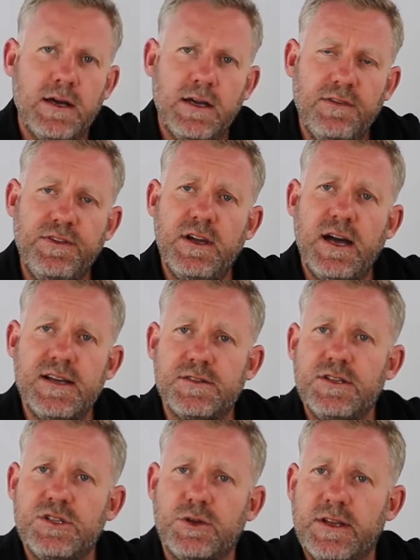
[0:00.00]
If you guys
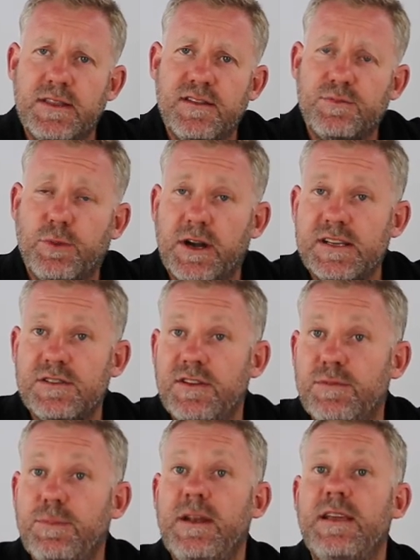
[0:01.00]
are enjoying these product
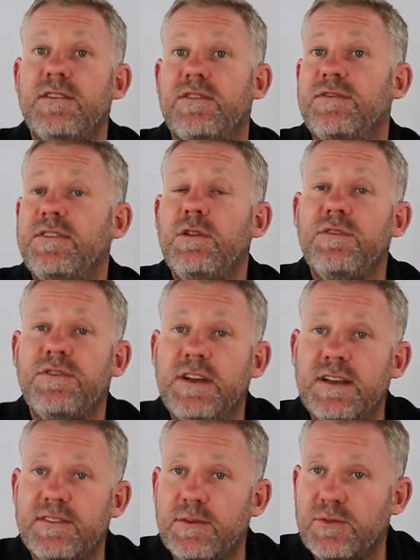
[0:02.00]
reviews, please feel
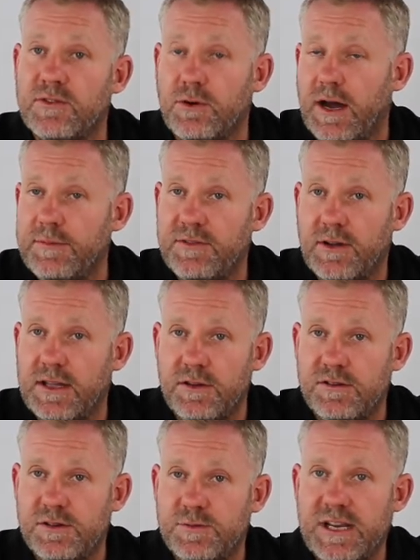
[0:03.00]
free to subscribe to our
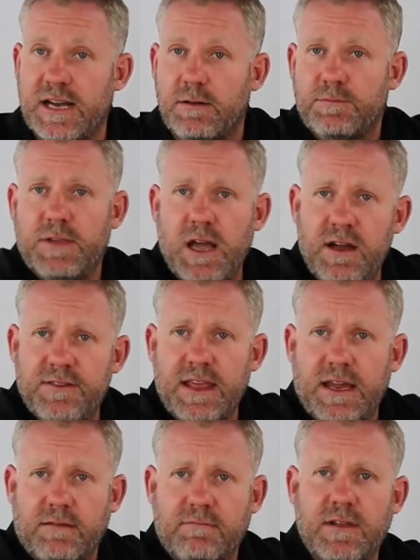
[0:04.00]
YouTube channel. Go over
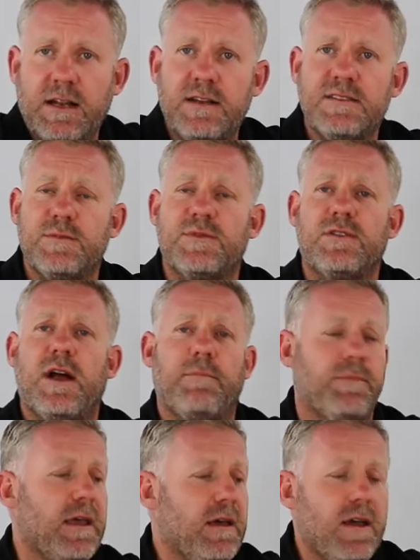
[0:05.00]
there and click
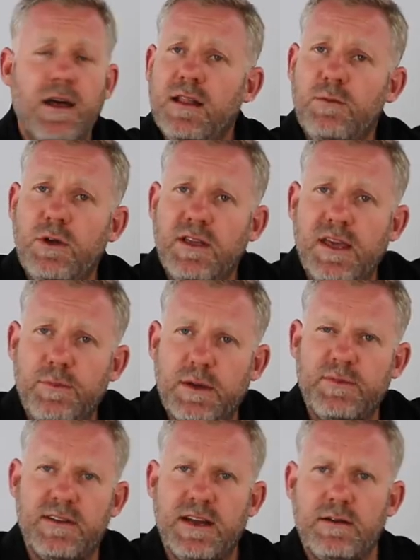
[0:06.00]
subscribe. And then we'll keep you
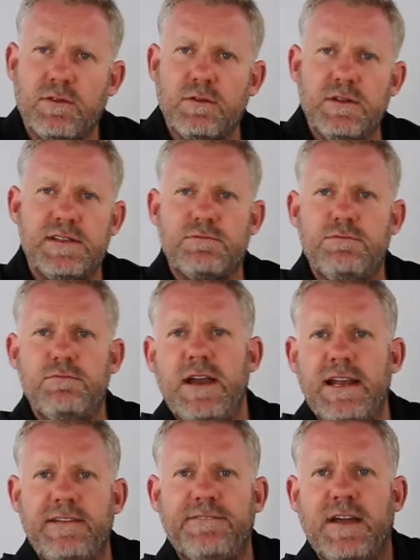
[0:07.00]
up to date with all these
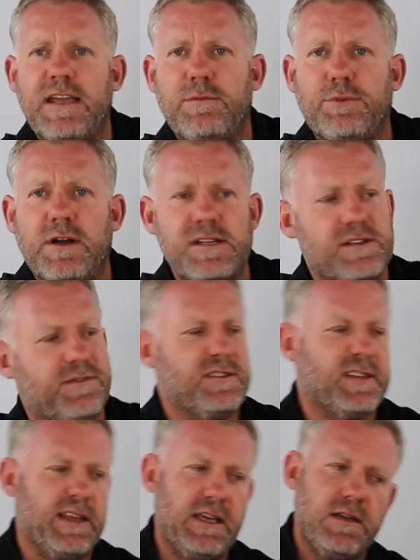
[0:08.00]
really funky product
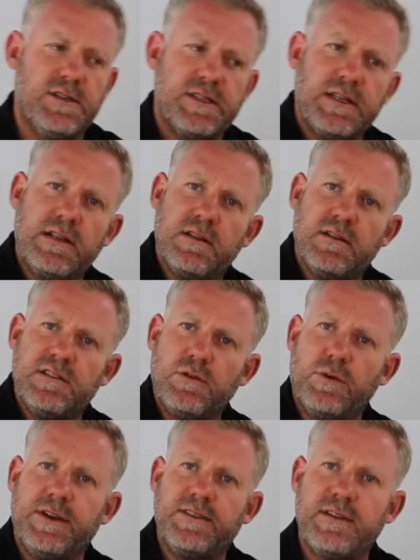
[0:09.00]
reviews and the interesting little
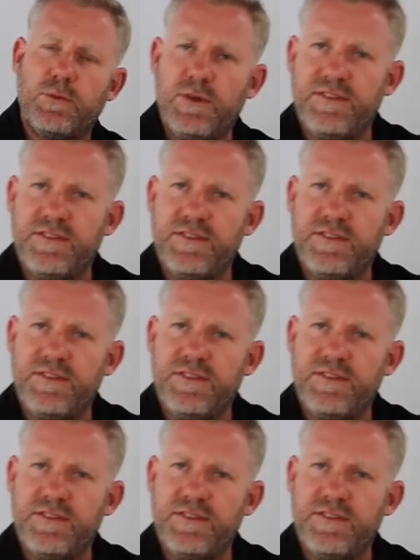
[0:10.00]
stories that we